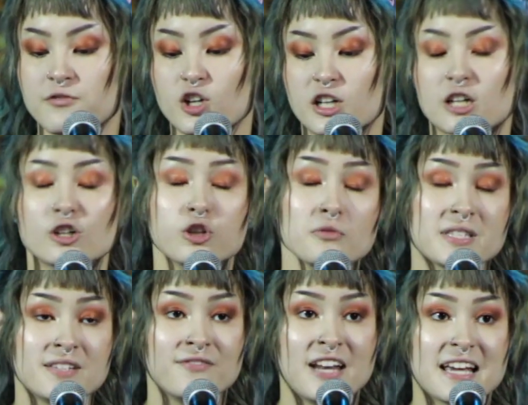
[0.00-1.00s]
of your
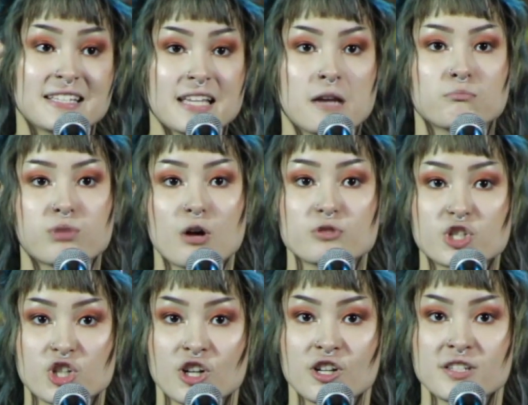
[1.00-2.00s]
inclusiveness in
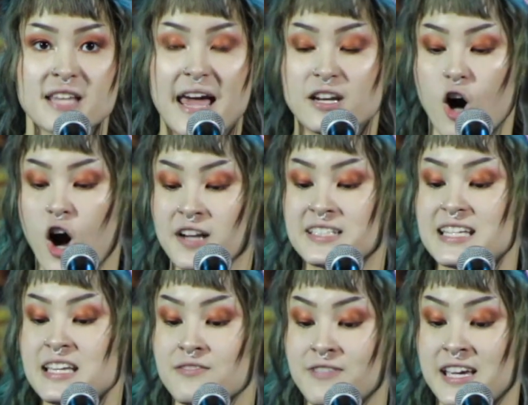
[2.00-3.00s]
brochures and on
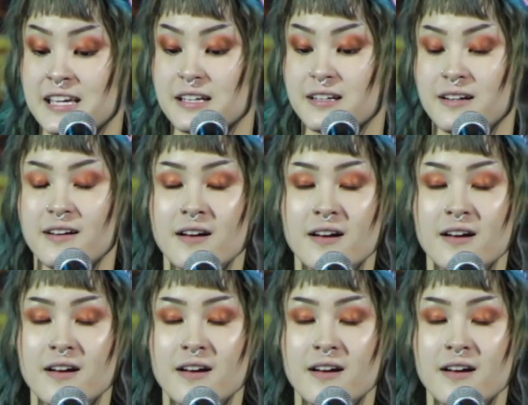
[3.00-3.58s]
TV.